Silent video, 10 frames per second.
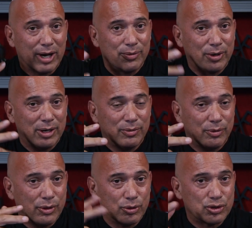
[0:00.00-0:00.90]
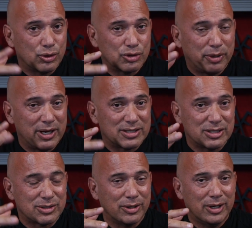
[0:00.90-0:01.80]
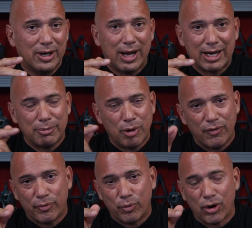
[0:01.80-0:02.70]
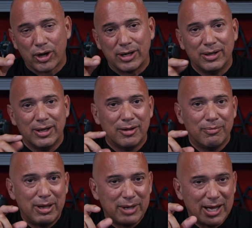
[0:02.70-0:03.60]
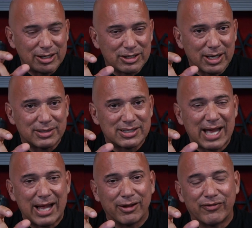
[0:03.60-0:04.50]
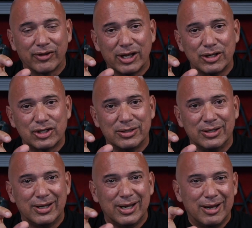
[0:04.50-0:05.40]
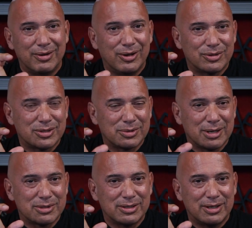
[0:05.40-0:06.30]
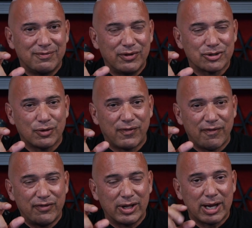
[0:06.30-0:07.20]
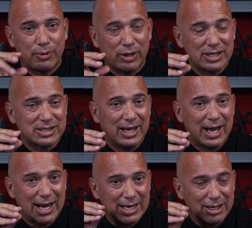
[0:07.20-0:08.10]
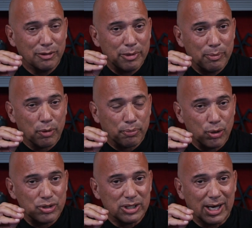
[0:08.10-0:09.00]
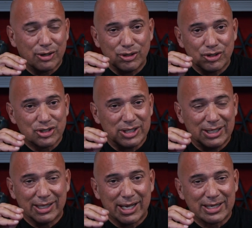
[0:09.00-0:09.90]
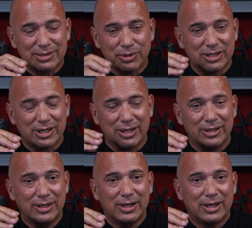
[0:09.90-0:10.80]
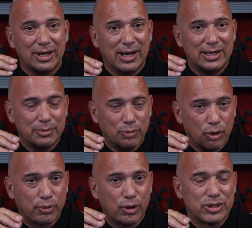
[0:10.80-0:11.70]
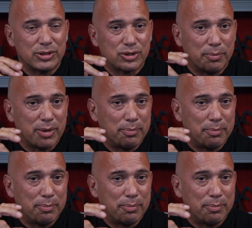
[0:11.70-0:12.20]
Right when those places, or I come home from work and maybe I had a salad for lunch, and sometimes it didn't feel so fulfilling. I realized I need a little bit more protein. I couldn't just eat lettuce. It wasn't gonna. I needed more protein, so